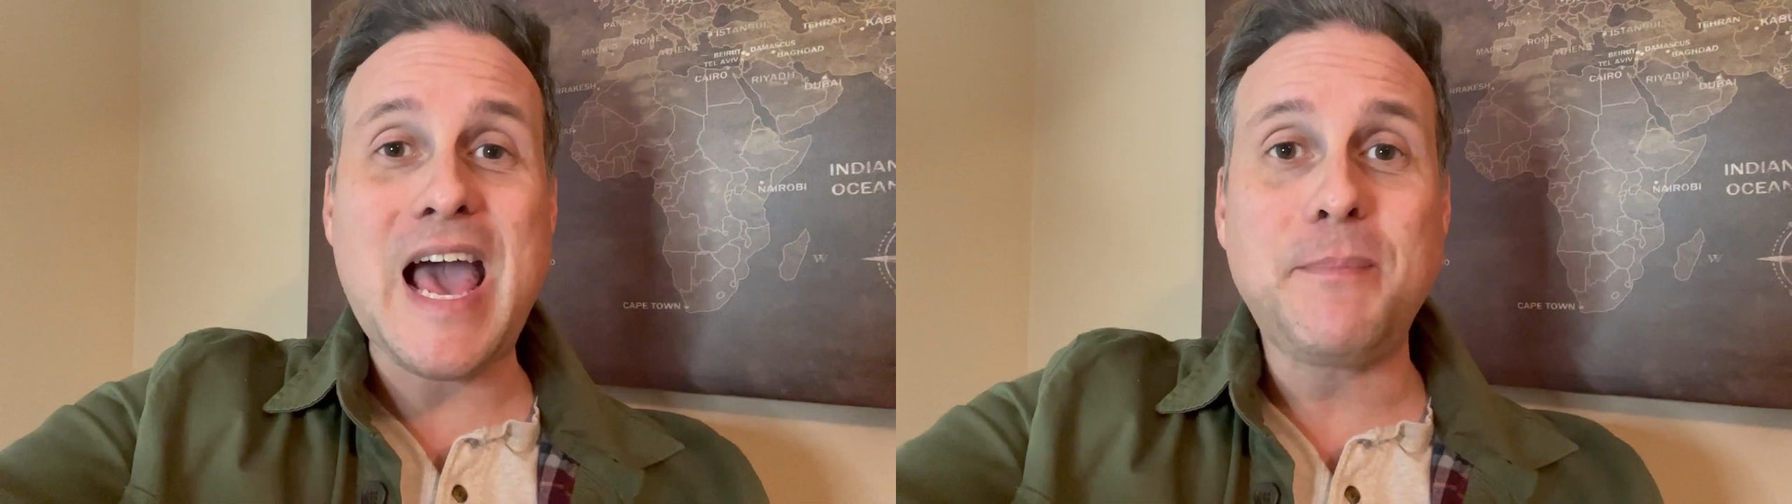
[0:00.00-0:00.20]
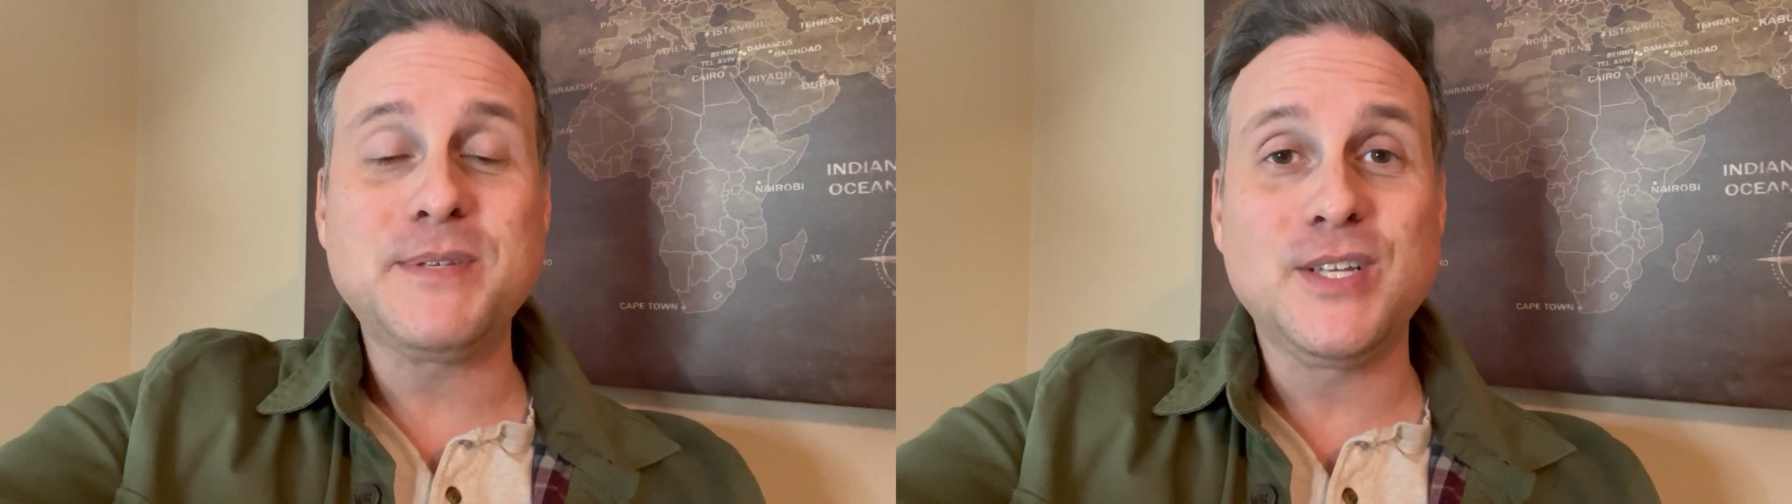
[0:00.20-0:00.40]

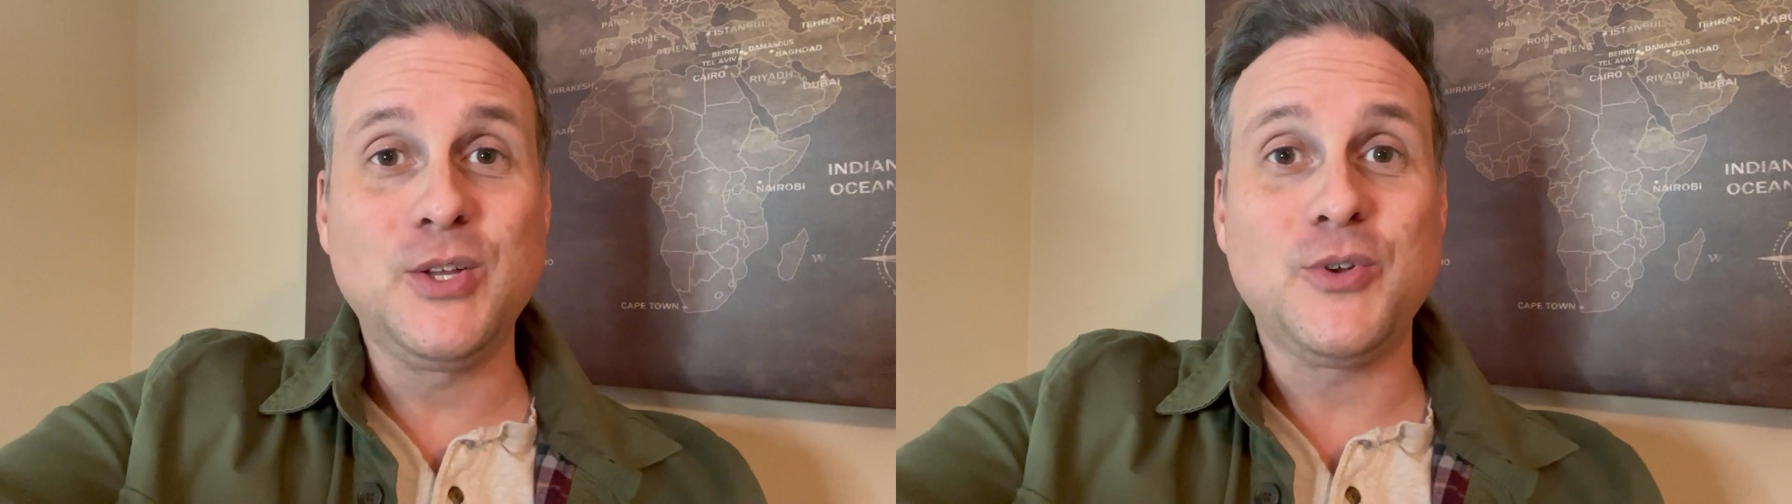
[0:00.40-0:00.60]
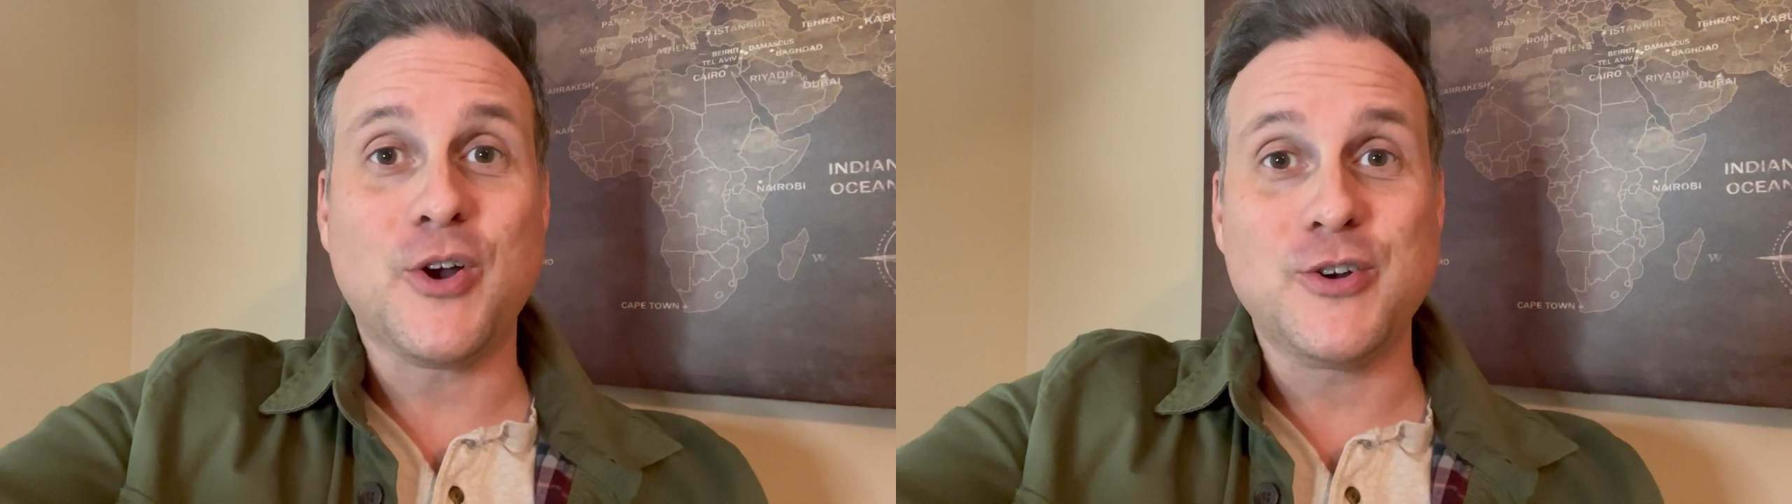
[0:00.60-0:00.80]

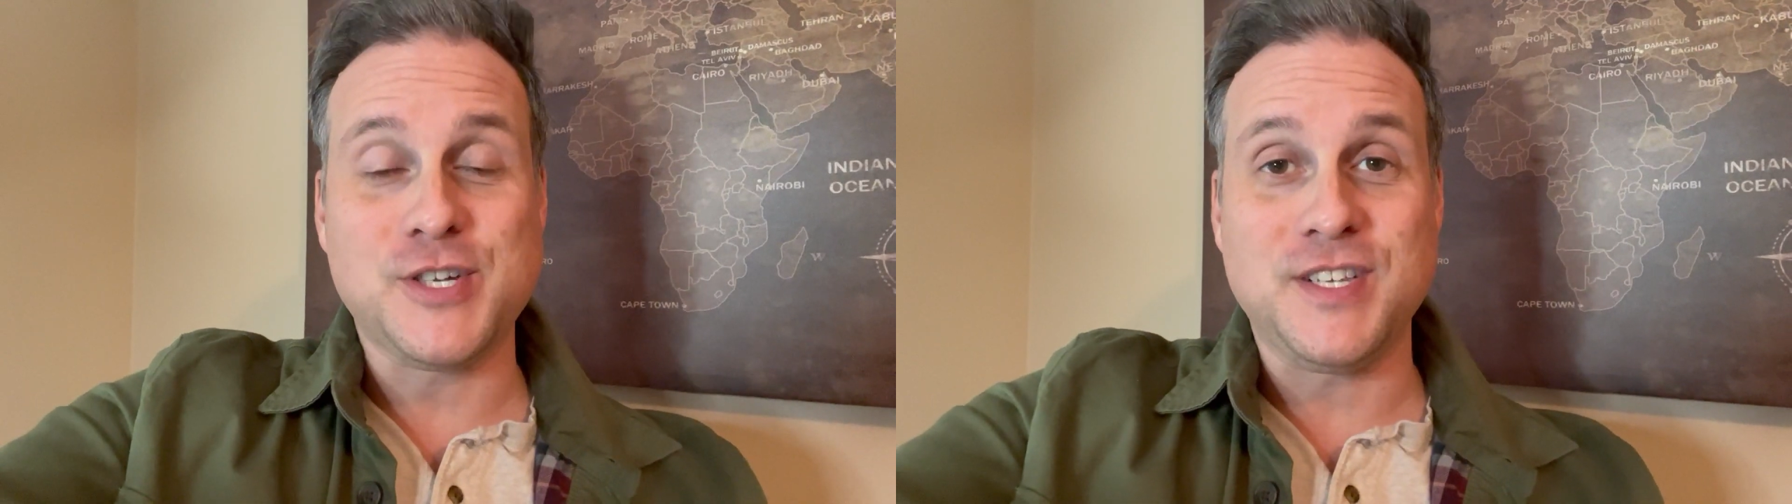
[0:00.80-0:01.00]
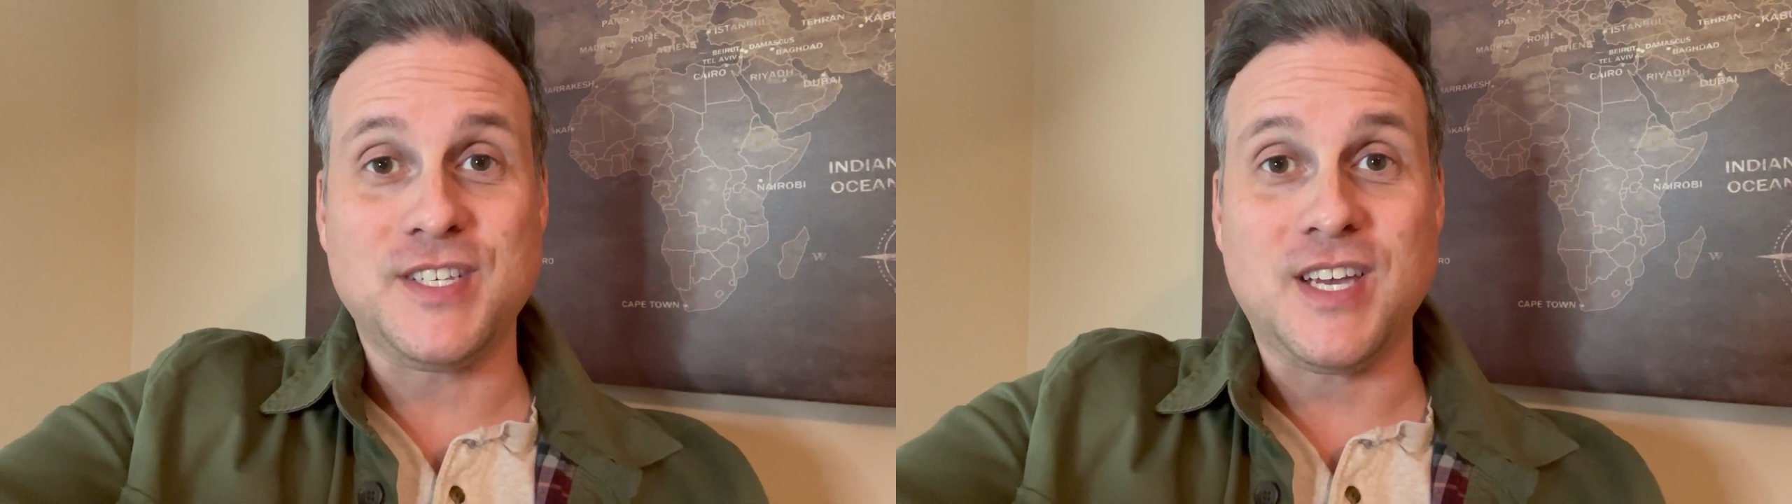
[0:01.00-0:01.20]
absolute
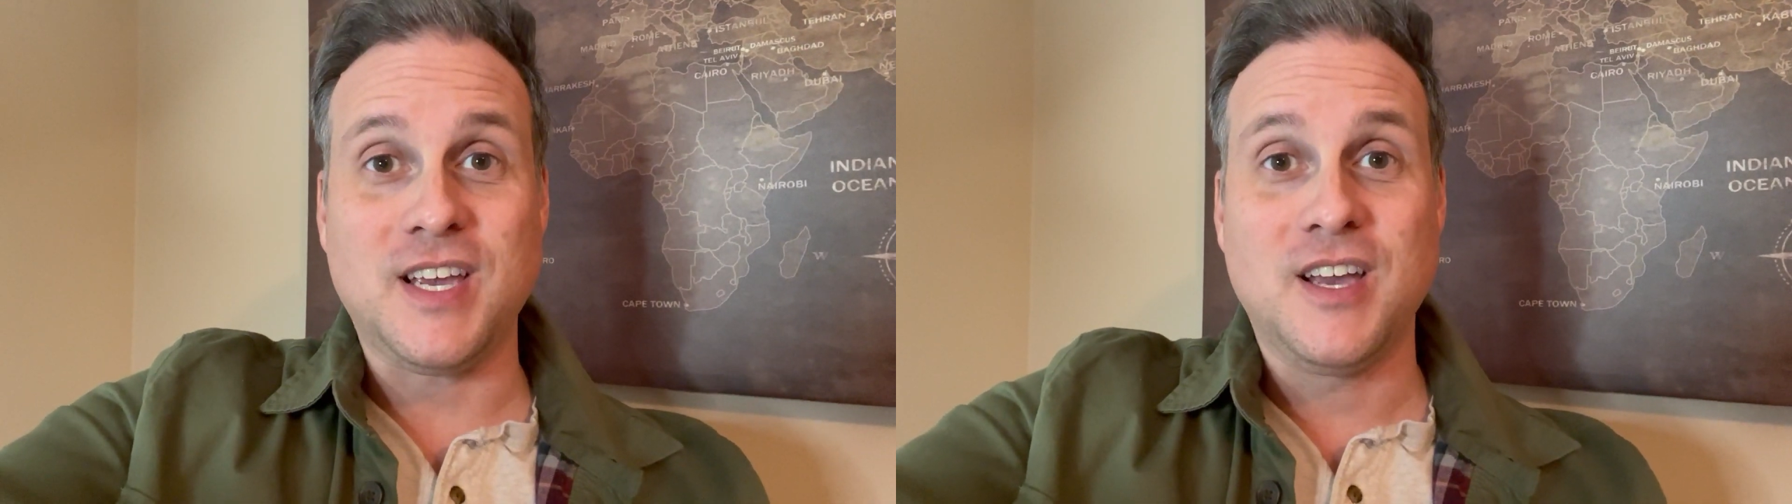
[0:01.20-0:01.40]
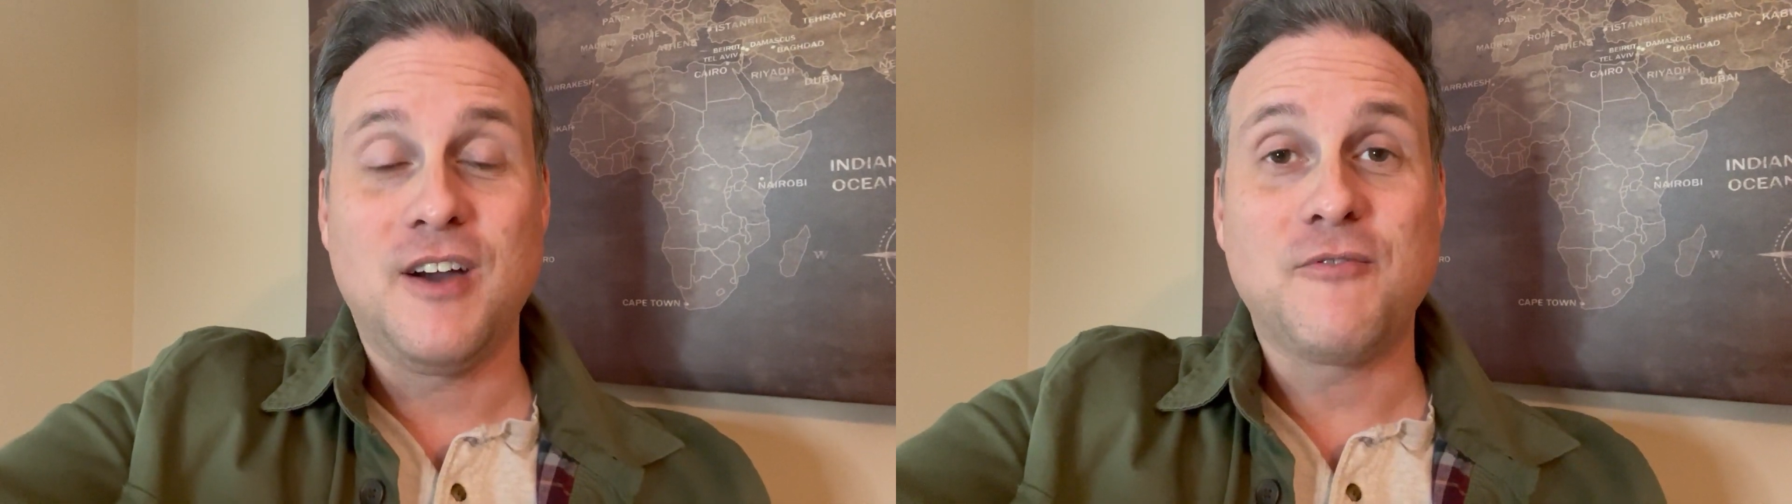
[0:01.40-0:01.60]
urgency